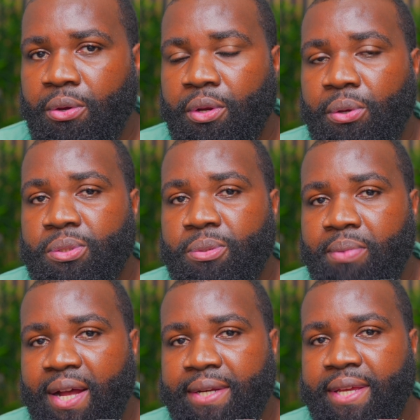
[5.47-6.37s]
You're gonna go to
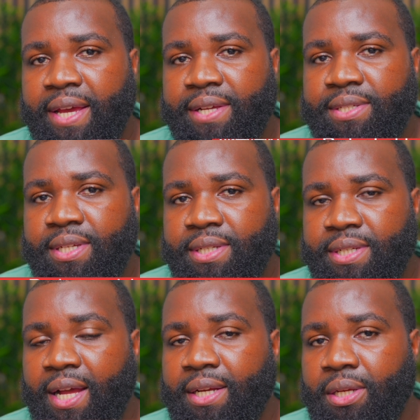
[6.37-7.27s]

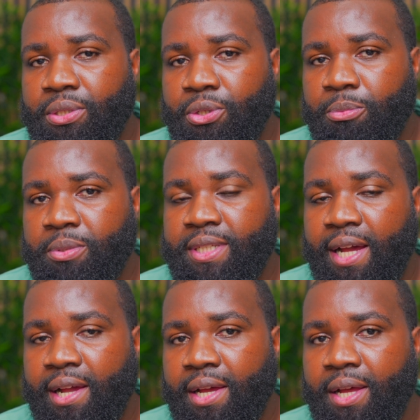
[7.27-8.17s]

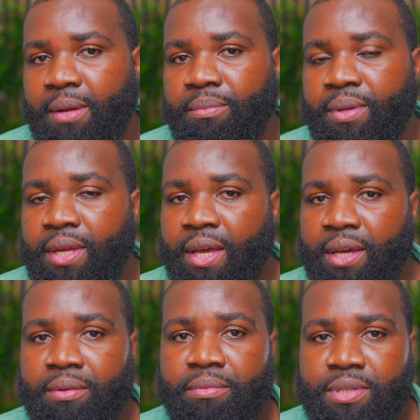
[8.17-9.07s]
podcast.adobe.com
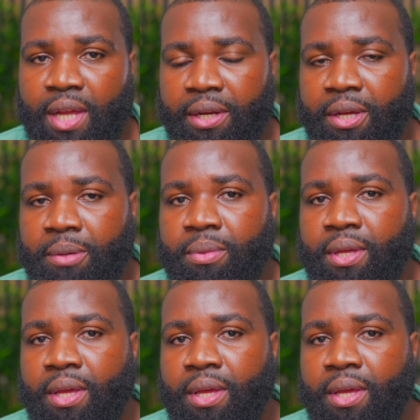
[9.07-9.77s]
and sign up.